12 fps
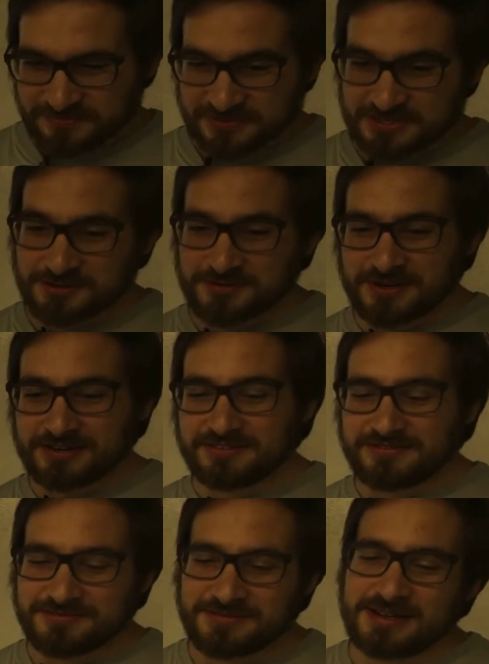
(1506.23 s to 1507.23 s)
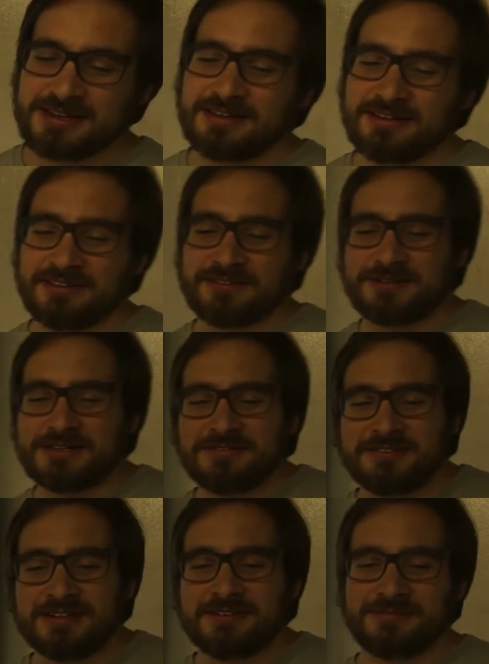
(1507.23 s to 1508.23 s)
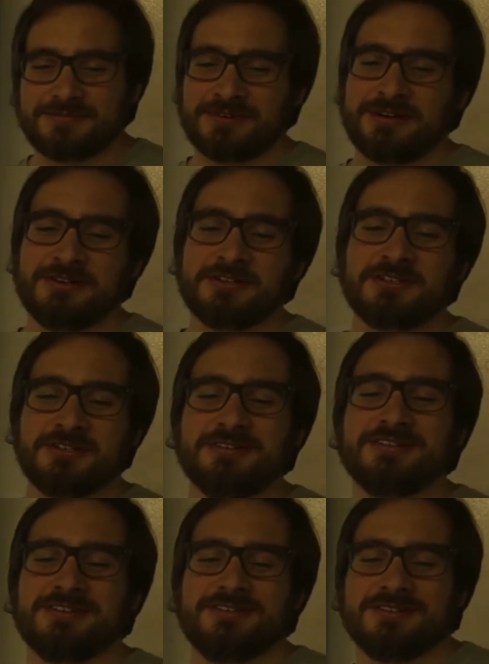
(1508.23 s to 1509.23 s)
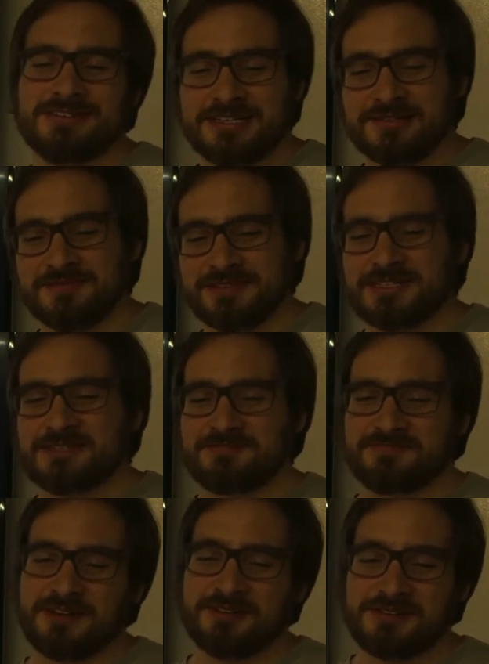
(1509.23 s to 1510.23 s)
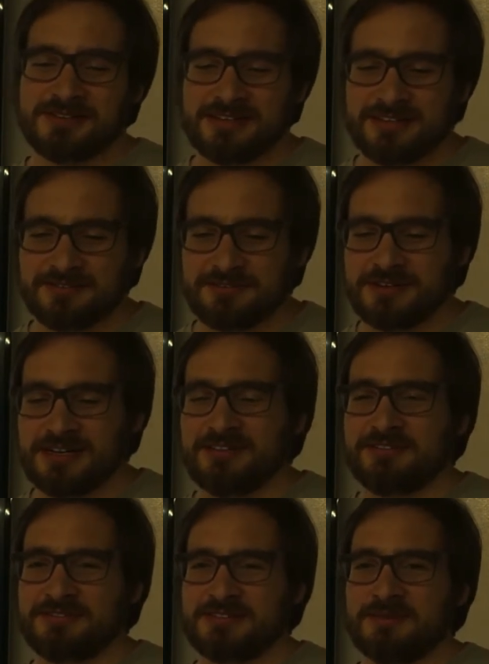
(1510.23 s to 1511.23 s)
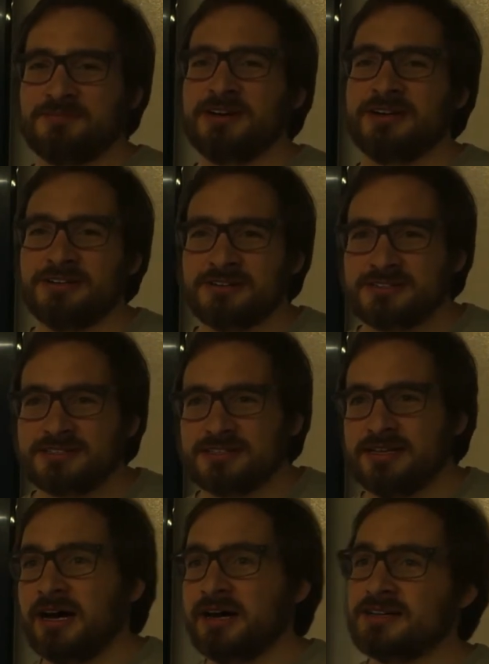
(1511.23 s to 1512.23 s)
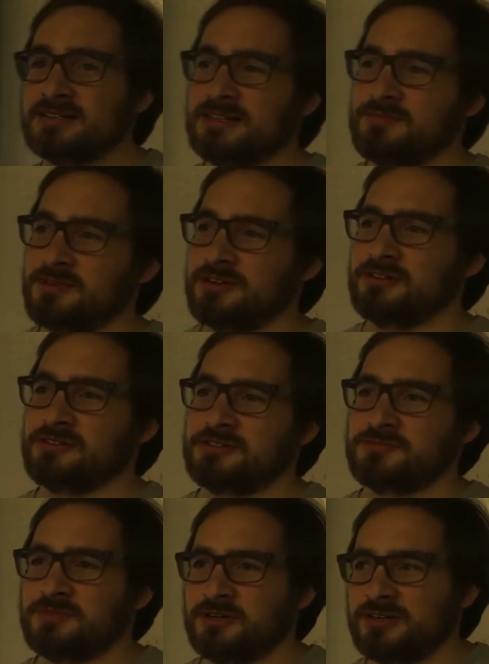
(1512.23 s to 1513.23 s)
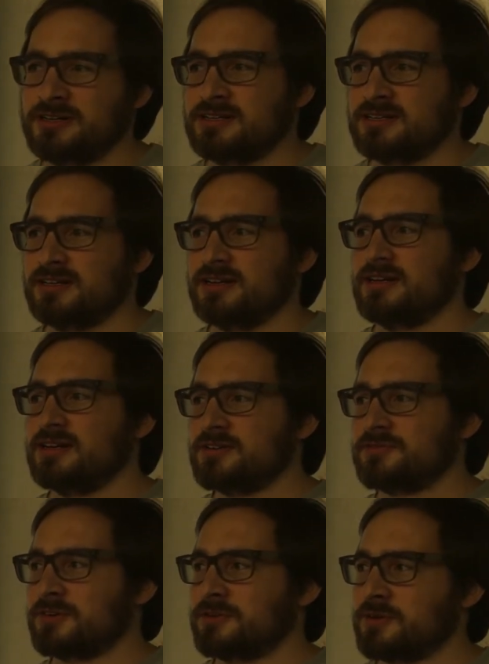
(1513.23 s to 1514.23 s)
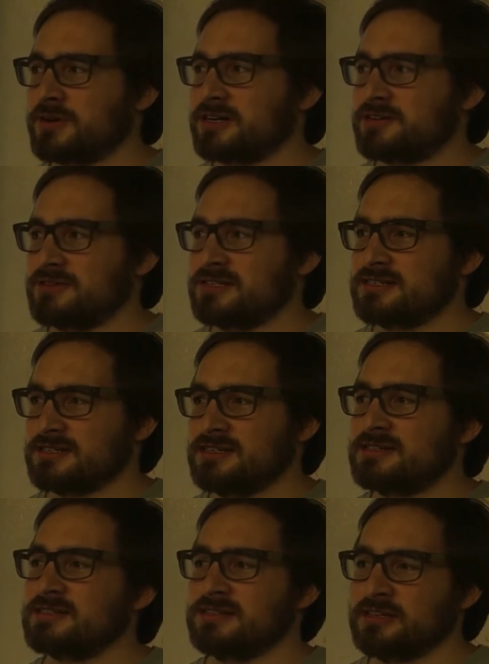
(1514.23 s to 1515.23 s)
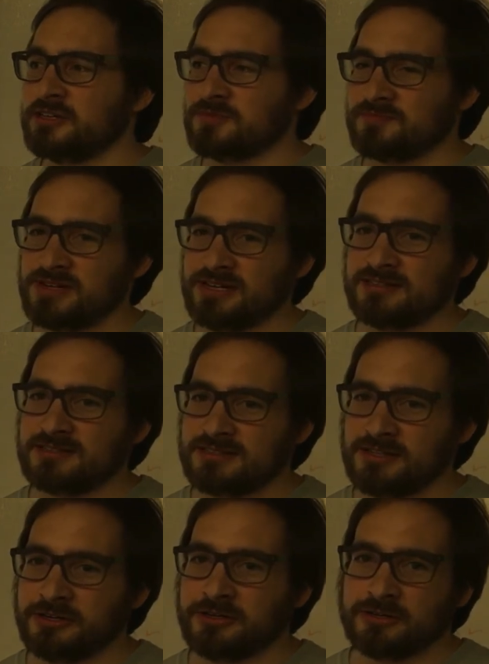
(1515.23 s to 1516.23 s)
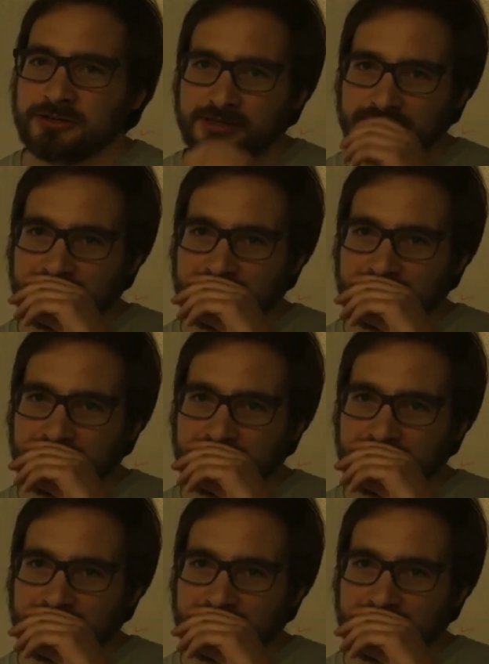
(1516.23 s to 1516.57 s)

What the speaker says: So one thing where you shouldn't use them is probably if you have submodules. Submodule support for Worktrees is incomplete, so